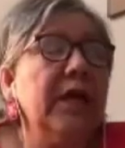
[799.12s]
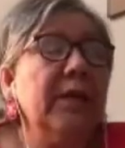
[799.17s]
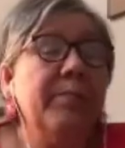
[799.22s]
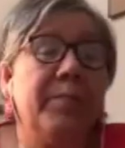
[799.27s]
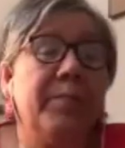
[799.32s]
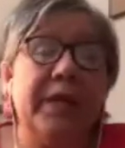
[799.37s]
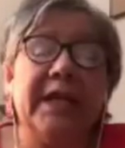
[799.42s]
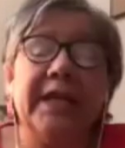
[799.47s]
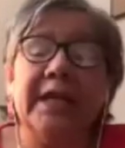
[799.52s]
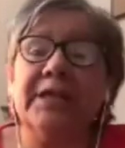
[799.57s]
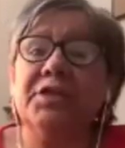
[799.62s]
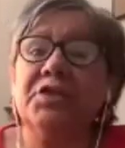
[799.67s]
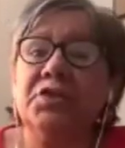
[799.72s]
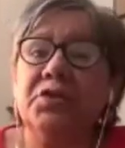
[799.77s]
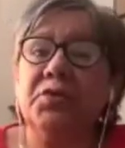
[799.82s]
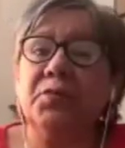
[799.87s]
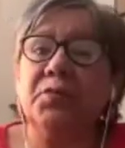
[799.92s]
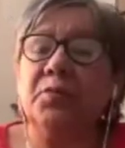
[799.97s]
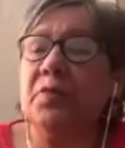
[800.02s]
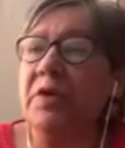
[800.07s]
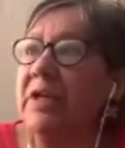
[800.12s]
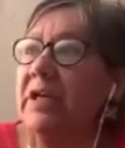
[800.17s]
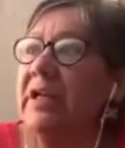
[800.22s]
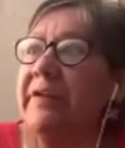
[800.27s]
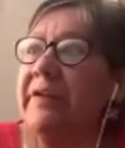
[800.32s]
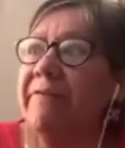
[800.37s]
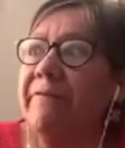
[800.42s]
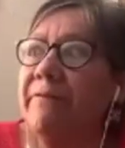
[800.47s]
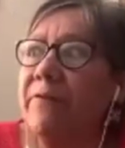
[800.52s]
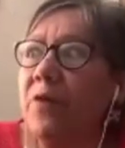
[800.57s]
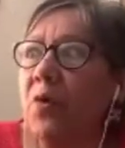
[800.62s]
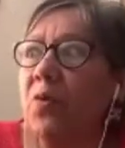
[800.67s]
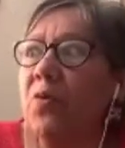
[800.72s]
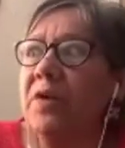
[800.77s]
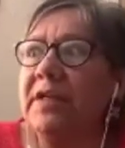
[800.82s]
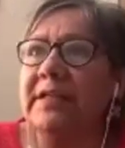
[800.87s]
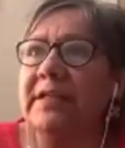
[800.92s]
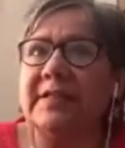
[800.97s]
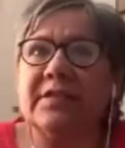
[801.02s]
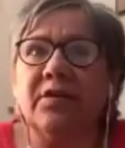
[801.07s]
begin to really
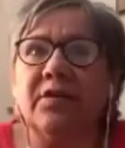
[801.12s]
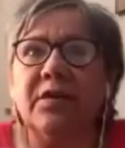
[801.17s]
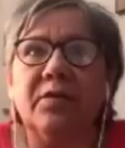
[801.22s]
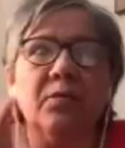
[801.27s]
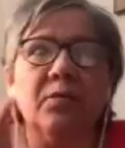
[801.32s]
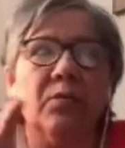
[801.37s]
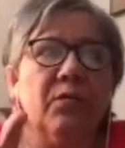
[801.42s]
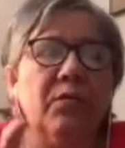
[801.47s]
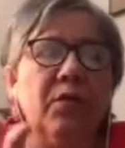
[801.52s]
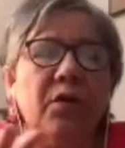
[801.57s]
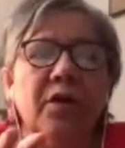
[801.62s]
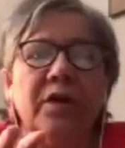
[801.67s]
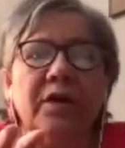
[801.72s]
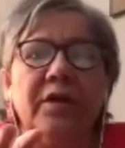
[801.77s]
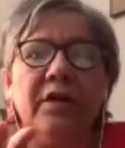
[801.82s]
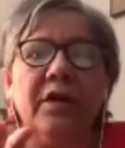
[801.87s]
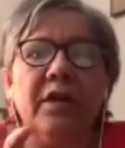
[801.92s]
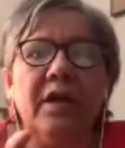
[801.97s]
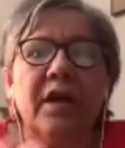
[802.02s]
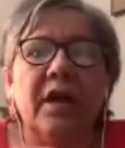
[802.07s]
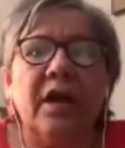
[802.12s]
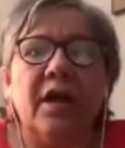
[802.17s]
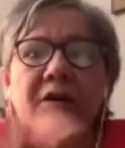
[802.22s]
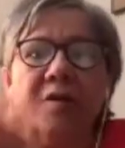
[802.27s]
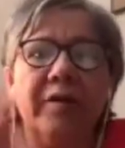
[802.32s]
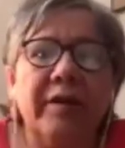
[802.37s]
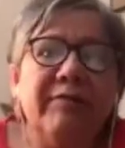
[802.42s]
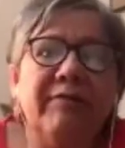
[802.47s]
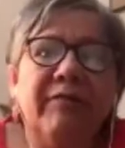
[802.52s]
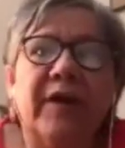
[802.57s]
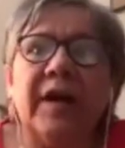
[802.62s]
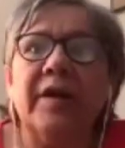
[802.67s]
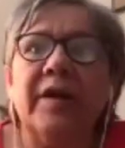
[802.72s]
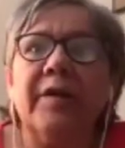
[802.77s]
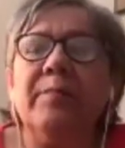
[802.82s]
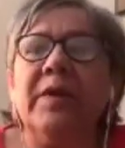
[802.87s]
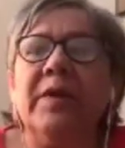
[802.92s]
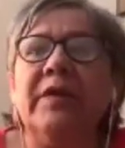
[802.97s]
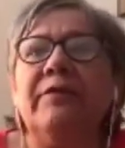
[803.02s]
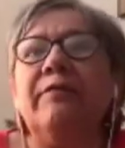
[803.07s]
focus on our
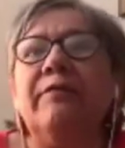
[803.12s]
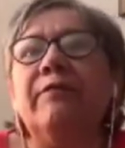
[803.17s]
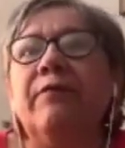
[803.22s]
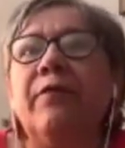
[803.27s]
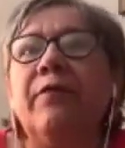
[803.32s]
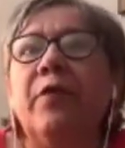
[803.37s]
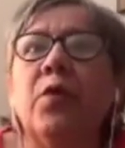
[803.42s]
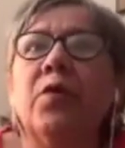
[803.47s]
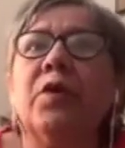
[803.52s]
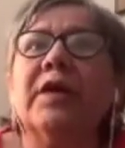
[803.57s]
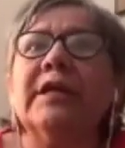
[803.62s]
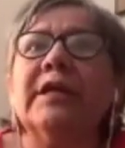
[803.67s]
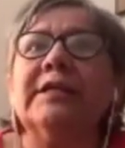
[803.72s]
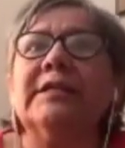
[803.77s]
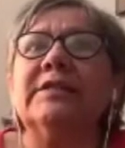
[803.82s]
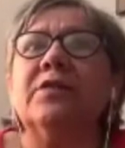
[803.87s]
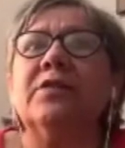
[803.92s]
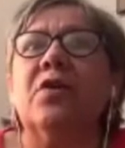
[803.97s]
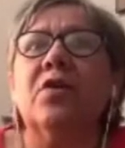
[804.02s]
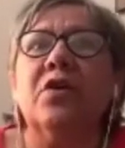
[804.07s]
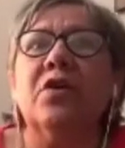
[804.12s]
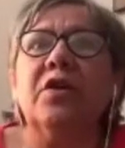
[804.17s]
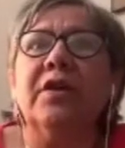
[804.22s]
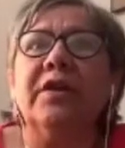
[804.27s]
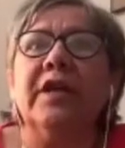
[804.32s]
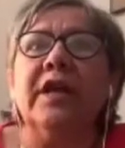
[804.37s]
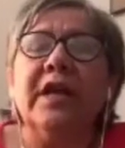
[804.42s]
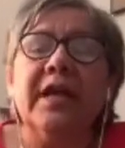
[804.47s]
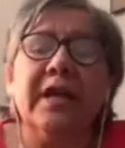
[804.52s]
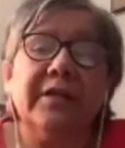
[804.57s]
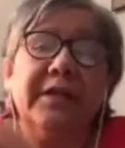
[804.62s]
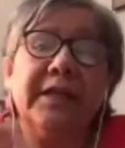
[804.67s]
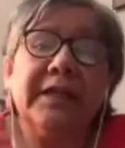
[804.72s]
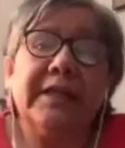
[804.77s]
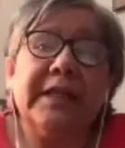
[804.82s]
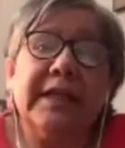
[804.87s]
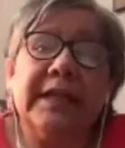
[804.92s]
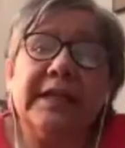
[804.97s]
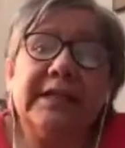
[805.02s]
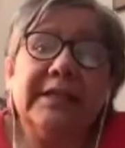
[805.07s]
environment, focus on the
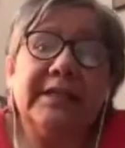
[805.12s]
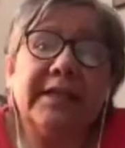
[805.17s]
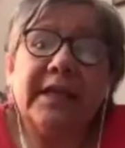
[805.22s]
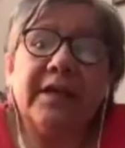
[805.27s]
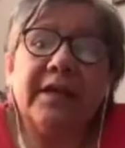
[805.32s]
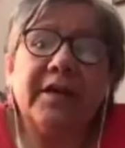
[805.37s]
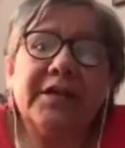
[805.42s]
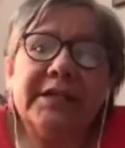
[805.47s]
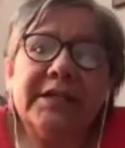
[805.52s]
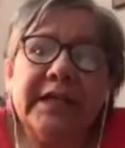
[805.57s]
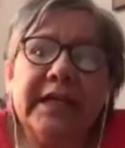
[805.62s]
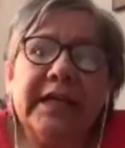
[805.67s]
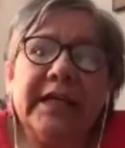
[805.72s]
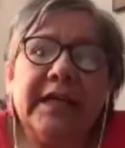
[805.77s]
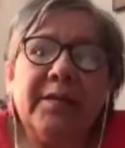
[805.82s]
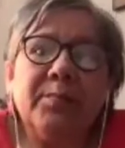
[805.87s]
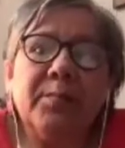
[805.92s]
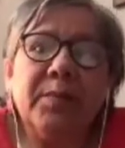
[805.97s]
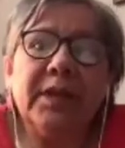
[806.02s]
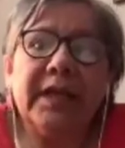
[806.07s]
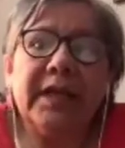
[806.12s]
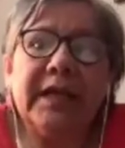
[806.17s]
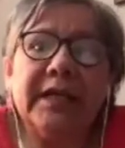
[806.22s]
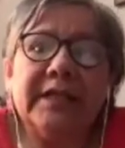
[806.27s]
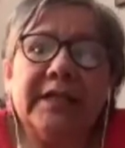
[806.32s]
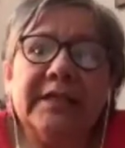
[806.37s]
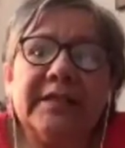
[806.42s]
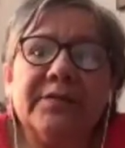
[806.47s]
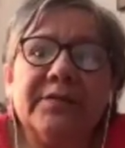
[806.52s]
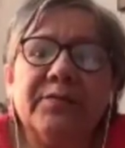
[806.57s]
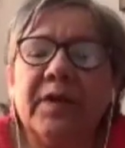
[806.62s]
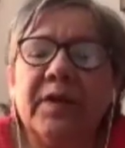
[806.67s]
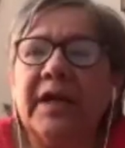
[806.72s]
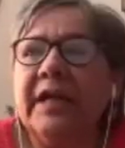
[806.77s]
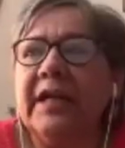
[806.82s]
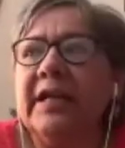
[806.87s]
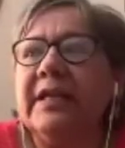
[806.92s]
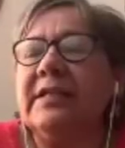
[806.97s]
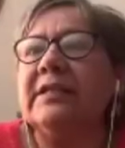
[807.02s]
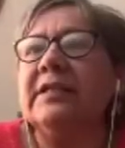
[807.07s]
things that are taking place,
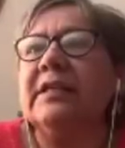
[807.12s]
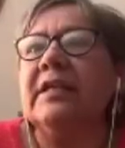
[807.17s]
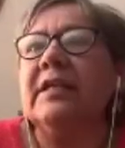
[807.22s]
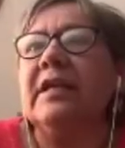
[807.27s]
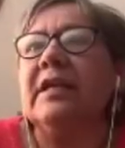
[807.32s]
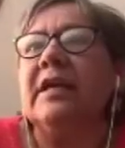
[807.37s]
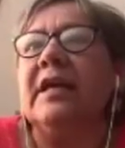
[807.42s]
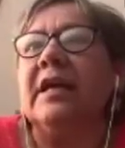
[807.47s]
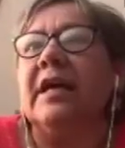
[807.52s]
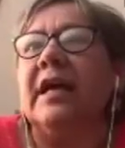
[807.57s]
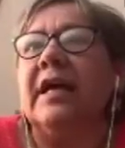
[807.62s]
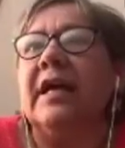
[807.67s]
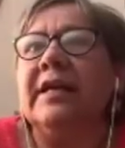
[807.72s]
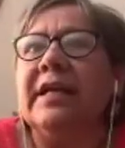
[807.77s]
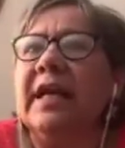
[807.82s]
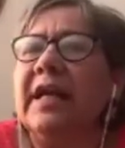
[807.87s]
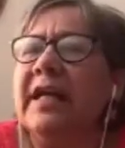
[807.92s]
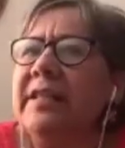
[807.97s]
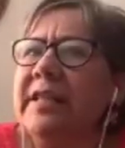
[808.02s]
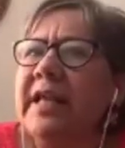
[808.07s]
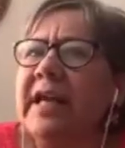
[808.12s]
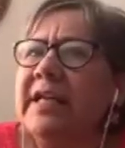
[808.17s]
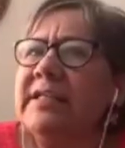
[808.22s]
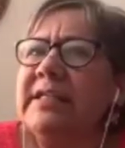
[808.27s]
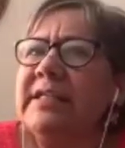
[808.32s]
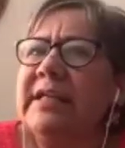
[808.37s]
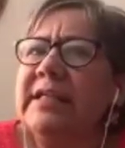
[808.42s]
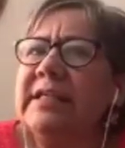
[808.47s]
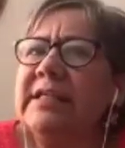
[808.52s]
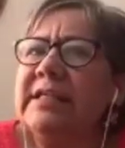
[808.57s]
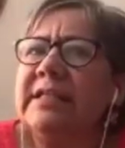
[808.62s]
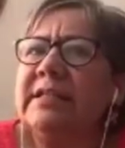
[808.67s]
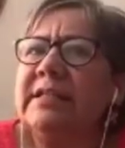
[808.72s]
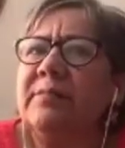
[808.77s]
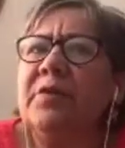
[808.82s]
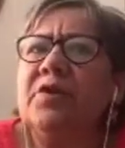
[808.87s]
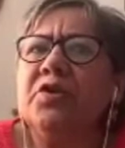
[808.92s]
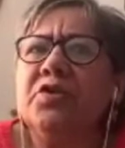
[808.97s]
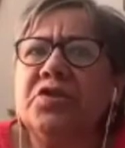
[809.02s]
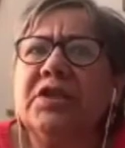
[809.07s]
right? And that
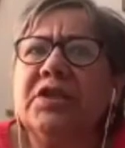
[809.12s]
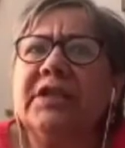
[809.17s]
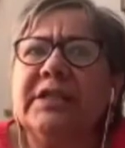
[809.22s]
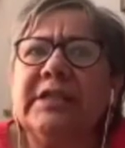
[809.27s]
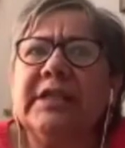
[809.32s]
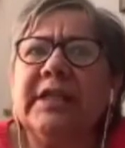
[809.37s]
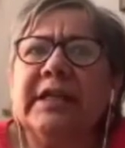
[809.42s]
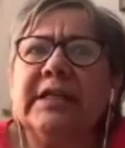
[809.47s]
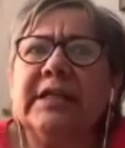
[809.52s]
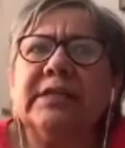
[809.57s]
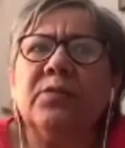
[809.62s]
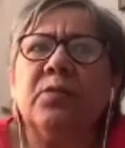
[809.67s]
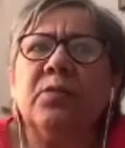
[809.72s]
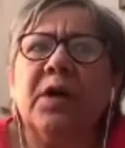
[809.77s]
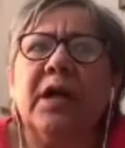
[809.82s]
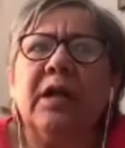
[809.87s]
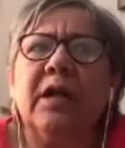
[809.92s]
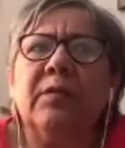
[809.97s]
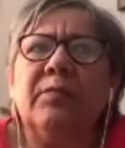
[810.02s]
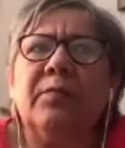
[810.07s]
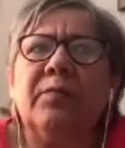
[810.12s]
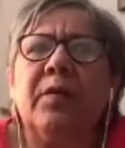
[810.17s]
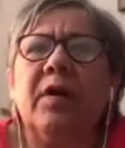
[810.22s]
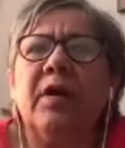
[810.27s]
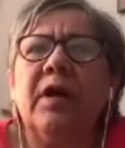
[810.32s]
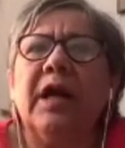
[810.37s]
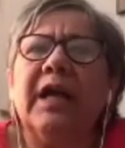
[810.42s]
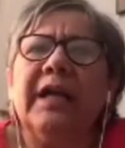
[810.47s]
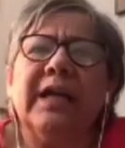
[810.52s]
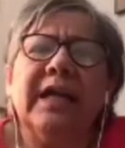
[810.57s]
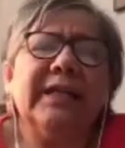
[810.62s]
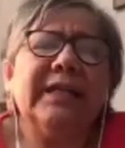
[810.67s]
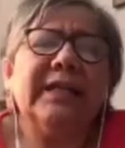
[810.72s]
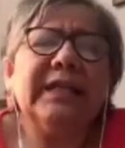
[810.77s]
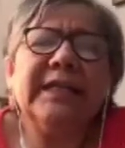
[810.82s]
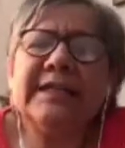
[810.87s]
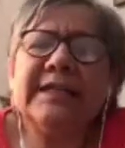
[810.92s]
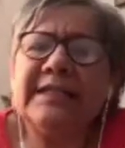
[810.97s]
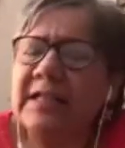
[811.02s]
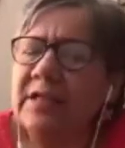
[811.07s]
usually takes a while, at
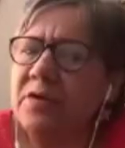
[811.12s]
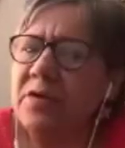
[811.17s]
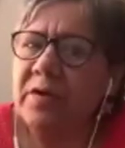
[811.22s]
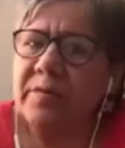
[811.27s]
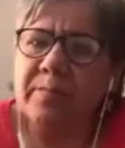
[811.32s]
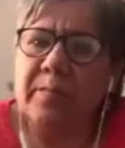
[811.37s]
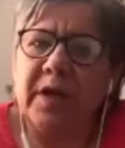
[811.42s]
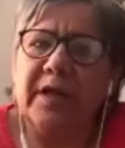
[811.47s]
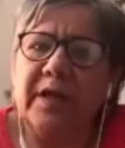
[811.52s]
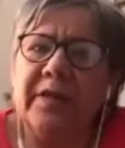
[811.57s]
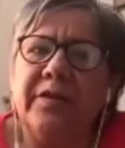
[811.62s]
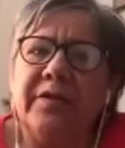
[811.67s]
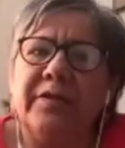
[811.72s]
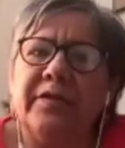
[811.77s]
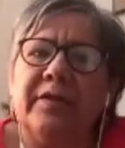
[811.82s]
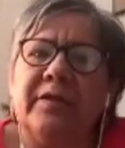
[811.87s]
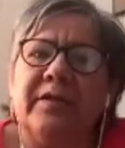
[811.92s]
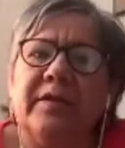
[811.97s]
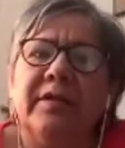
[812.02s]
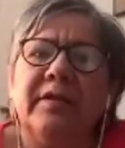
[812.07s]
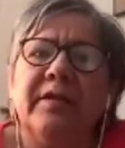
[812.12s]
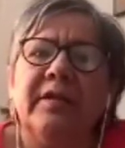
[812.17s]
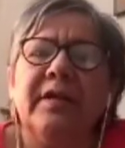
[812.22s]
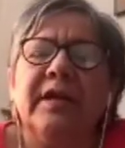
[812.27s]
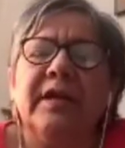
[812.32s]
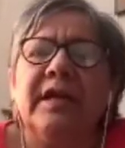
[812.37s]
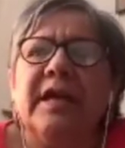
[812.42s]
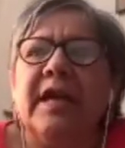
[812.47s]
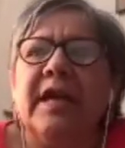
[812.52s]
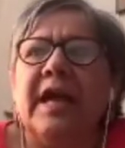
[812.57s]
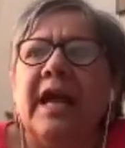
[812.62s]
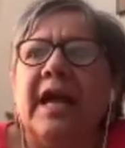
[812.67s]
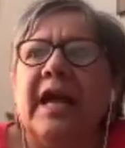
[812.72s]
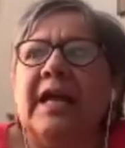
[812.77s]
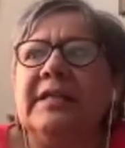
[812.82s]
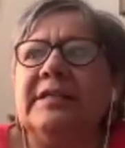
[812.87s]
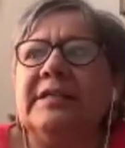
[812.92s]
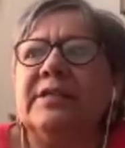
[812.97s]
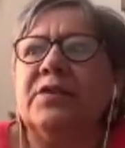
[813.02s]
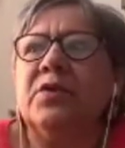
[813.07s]
least a good month.
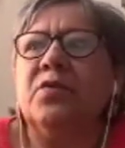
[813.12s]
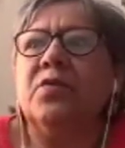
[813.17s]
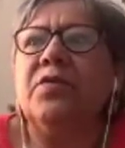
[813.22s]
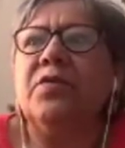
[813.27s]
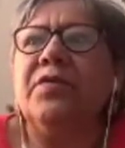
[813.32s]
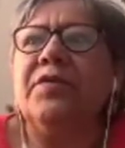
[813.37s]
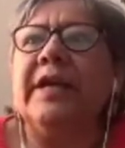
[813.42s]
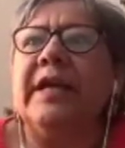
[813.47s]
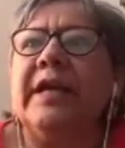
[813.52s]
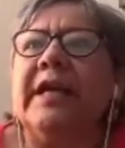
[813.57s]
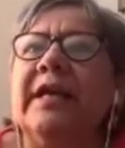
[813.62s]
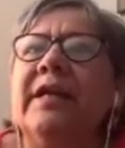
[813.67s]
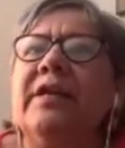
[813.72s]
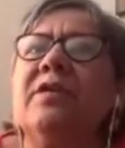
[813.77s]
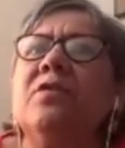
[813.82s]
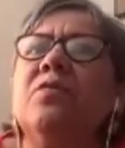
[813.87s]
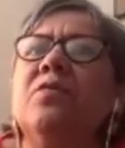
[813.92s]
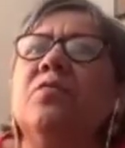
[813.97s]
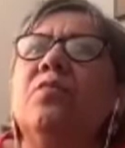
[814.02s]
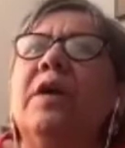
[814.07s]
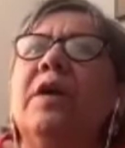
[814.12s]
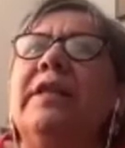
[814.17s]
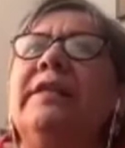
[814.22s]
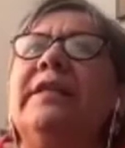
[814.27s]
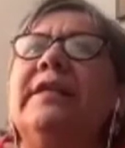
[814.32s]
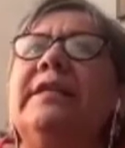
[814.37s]
And so then when the